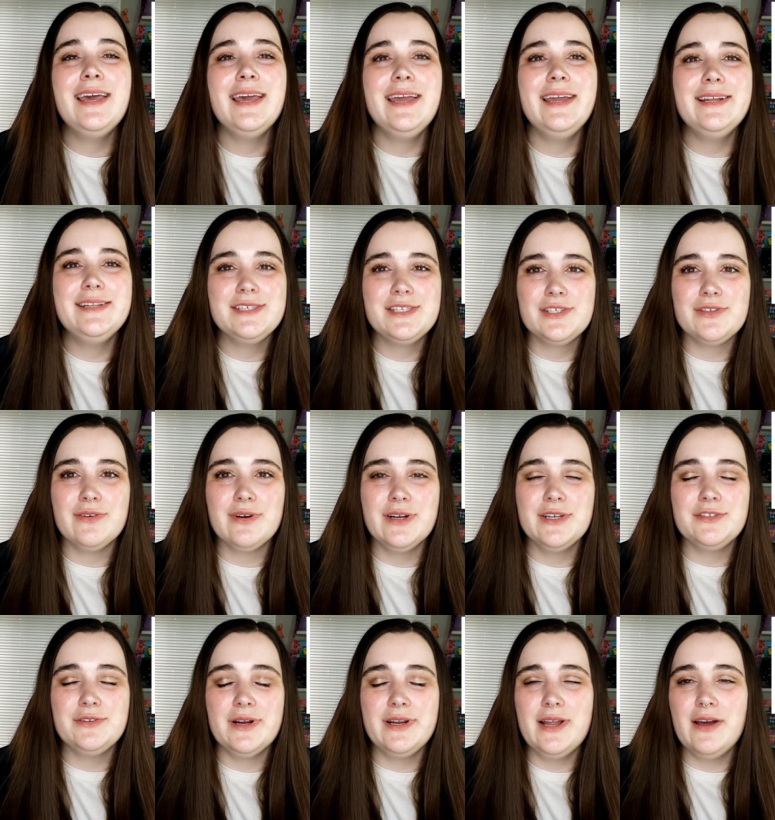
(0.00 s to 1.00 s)
in
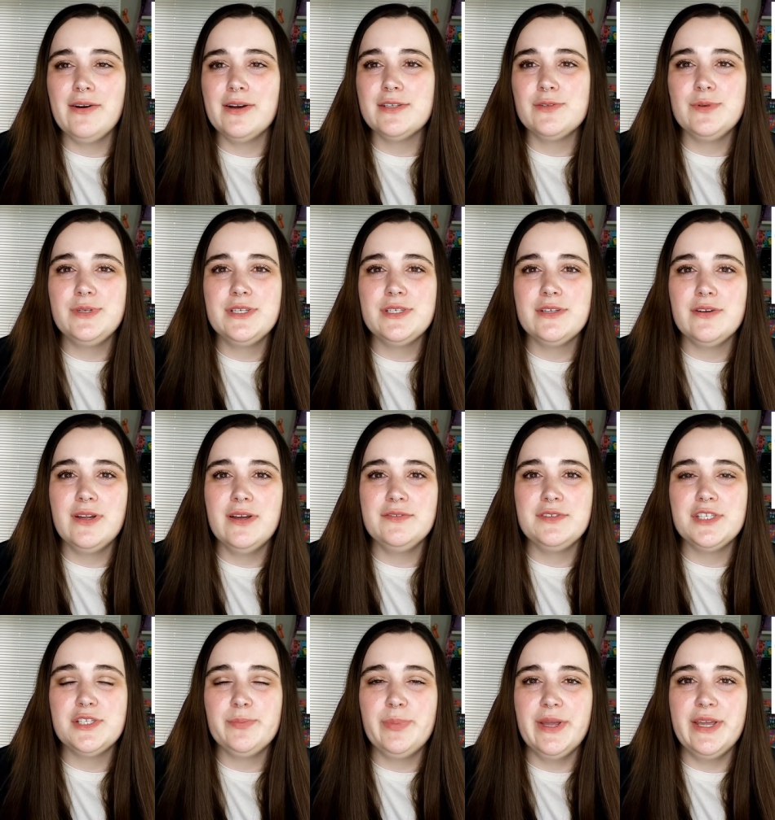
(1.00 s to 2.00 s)
storage right now because we just don't have
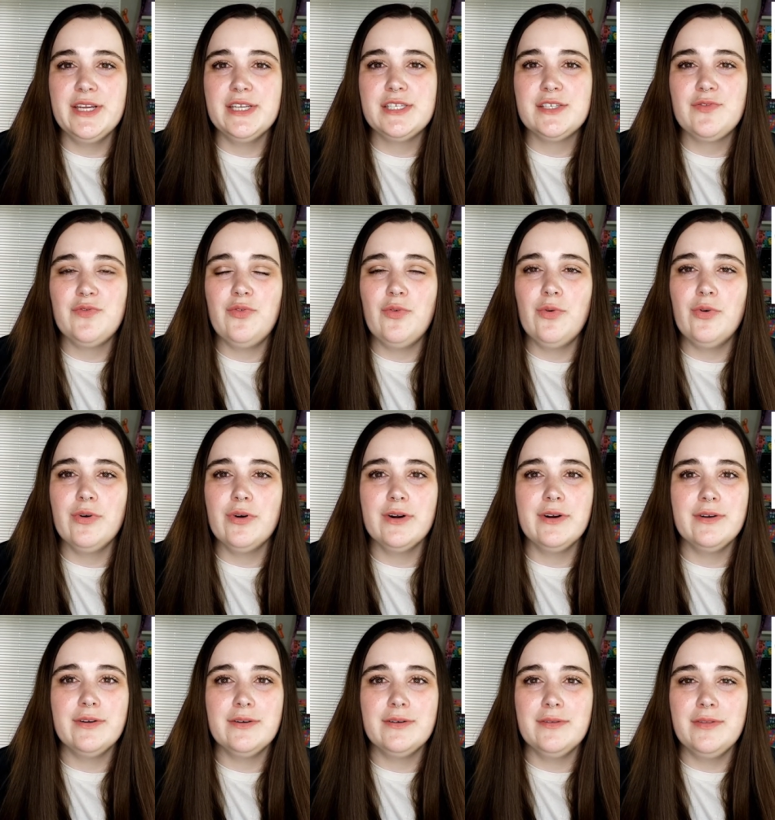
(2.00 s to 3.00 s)
space
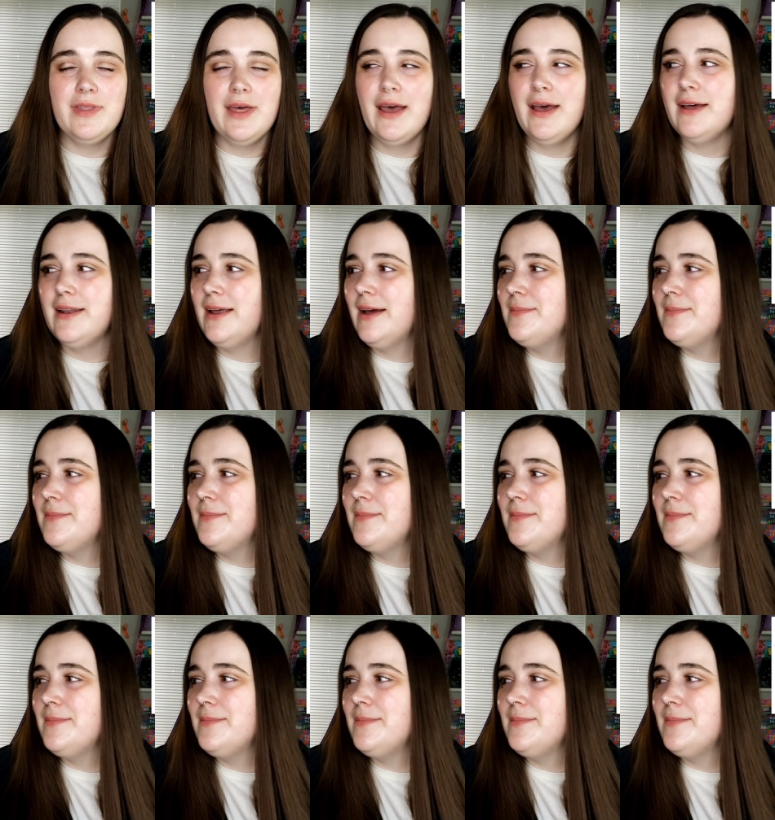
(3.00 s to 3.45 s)
for that.